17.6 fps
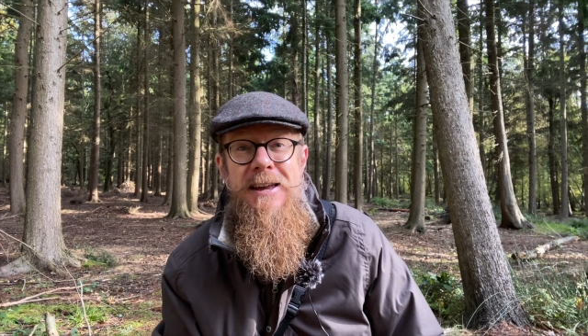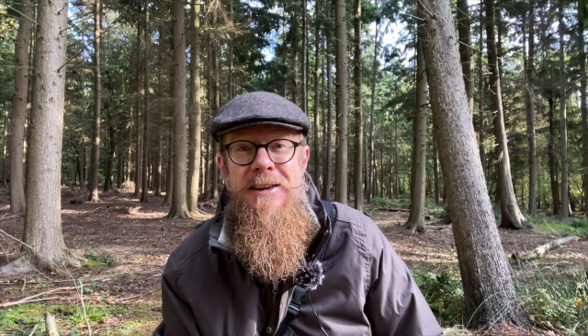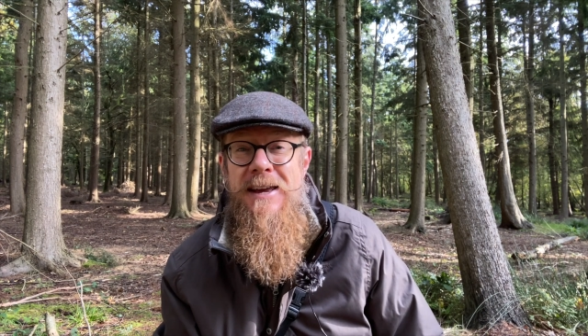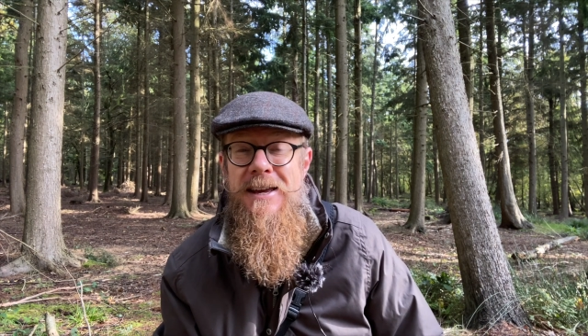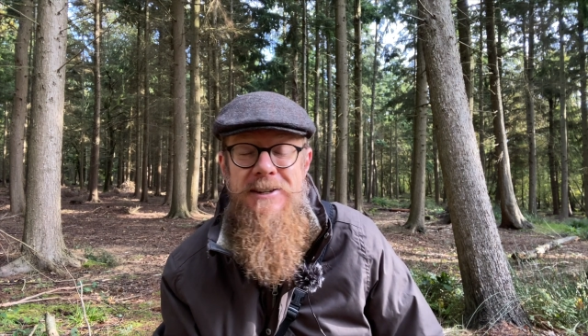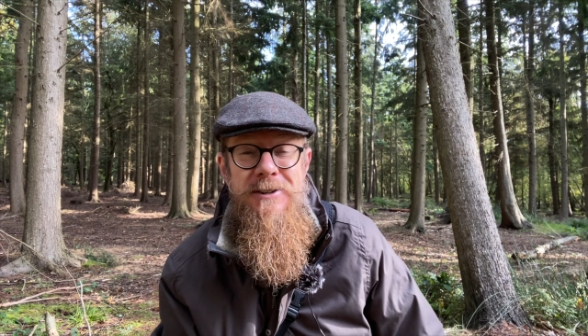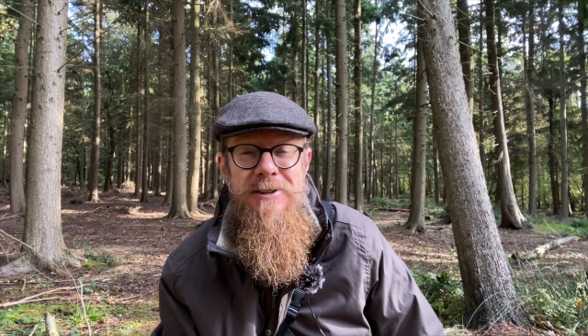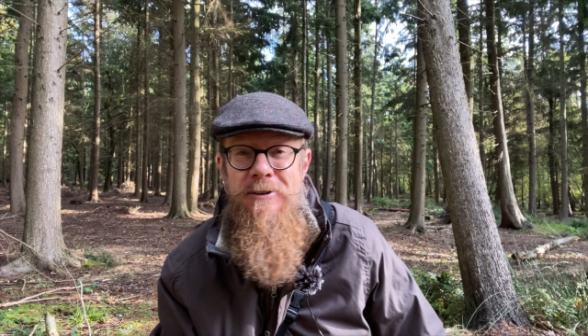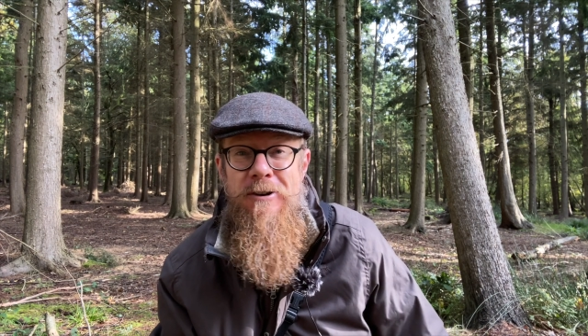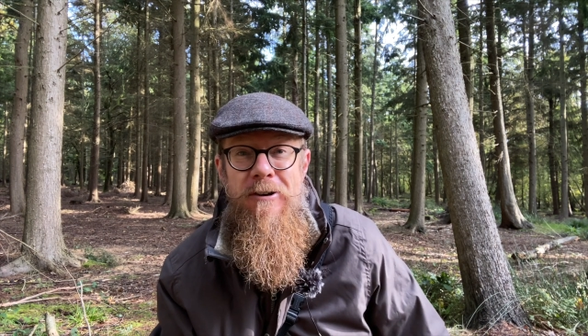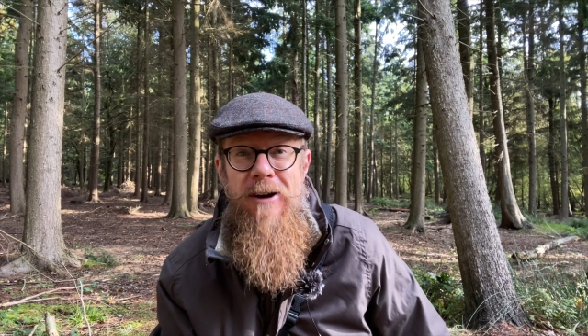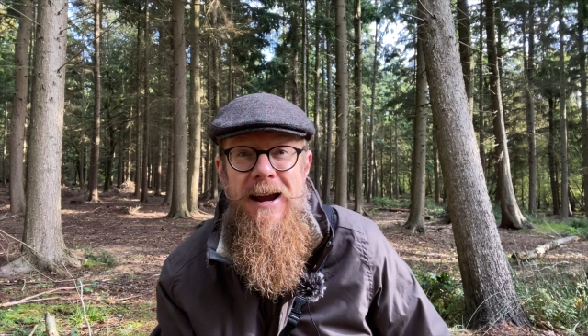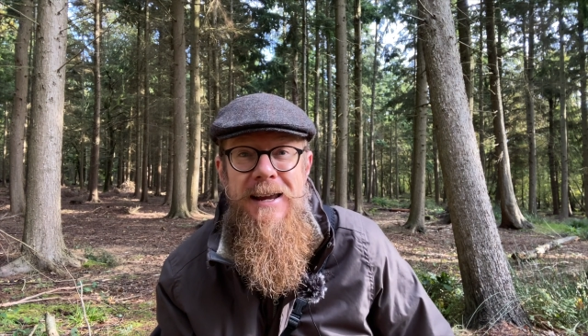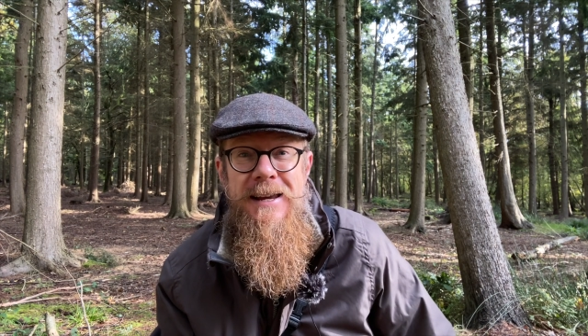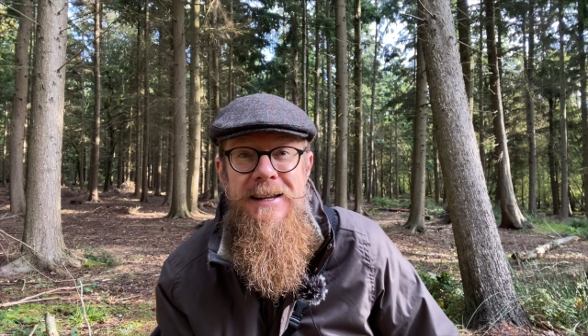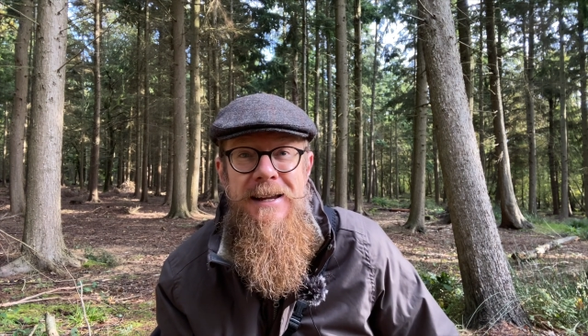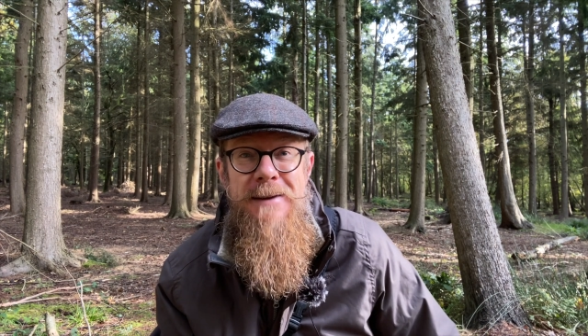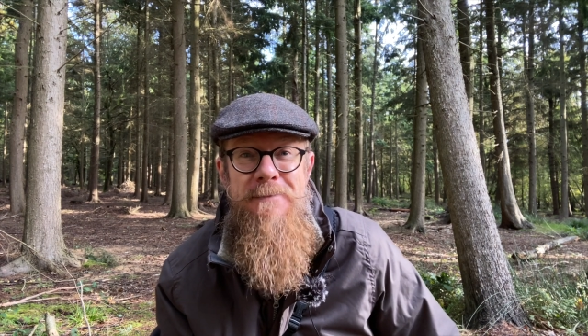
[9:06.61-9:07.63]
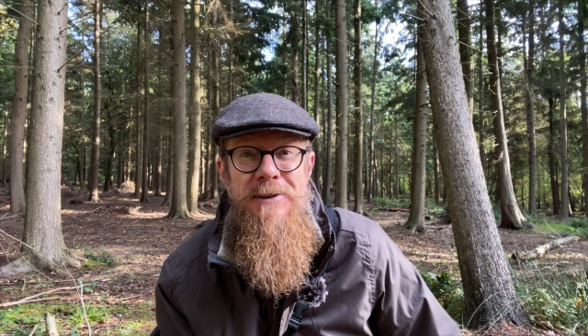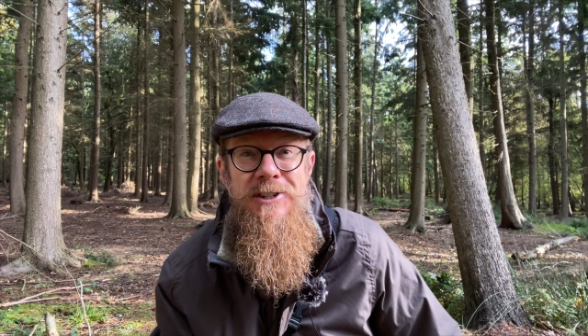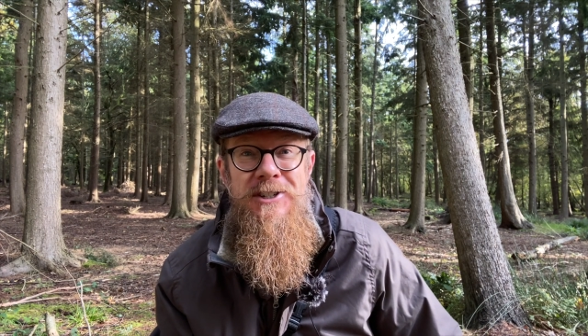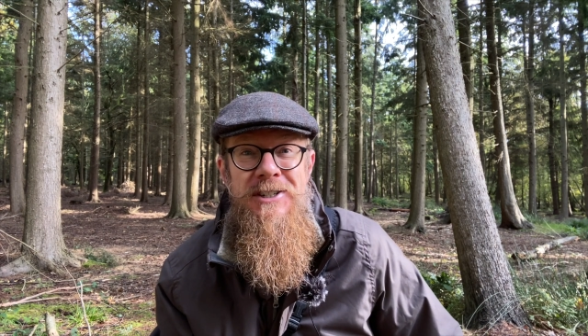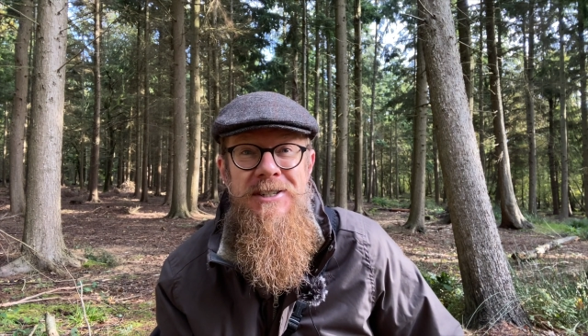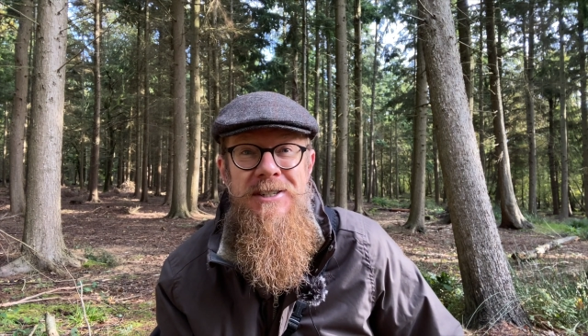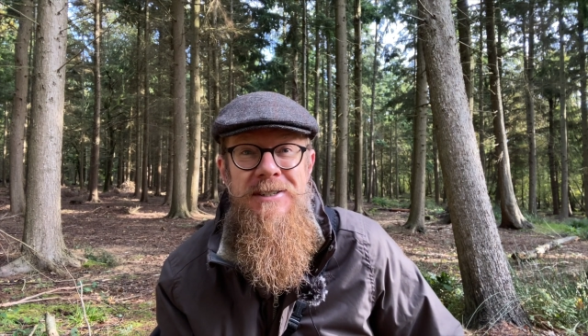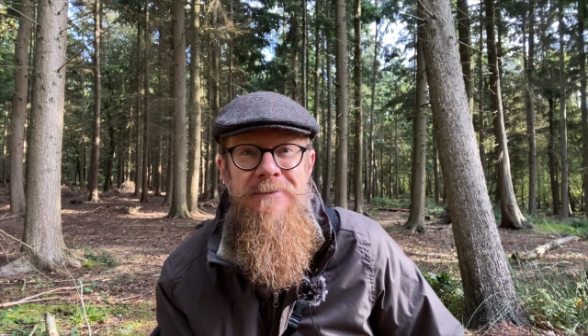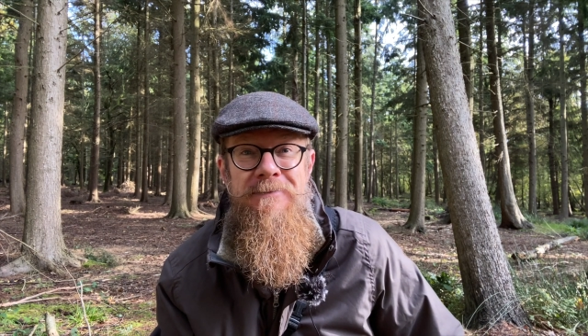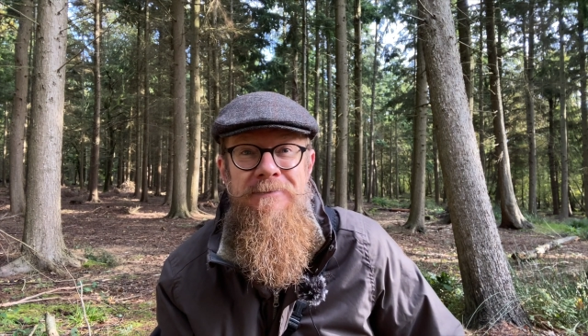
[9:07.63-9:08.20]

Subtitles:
you get some cracking images.